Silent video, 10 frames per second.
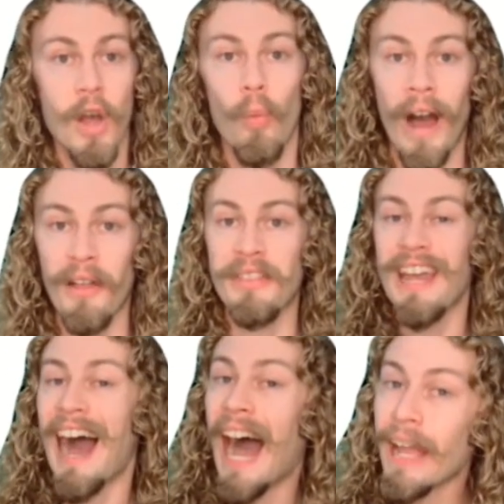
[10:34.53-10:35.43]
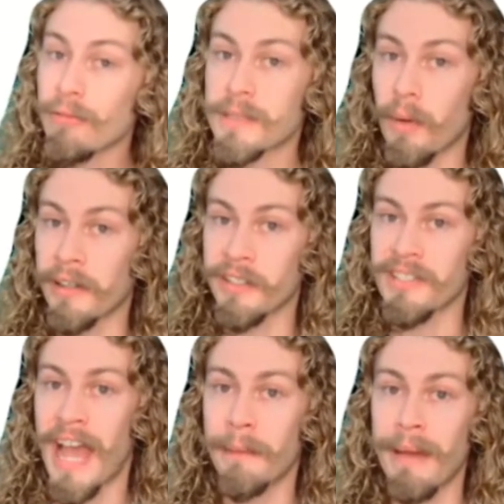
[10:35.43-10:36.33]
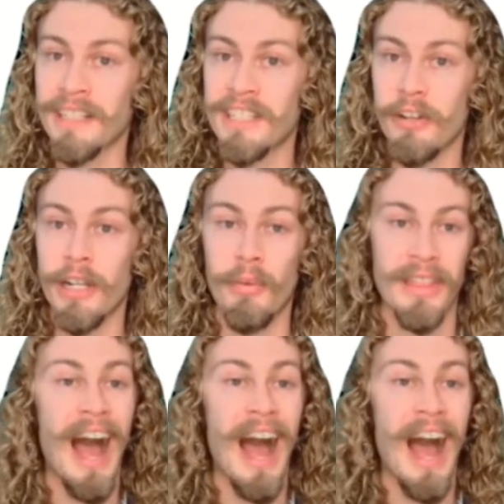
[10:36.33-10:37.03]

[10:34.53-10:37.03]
while the high responders had bacteria with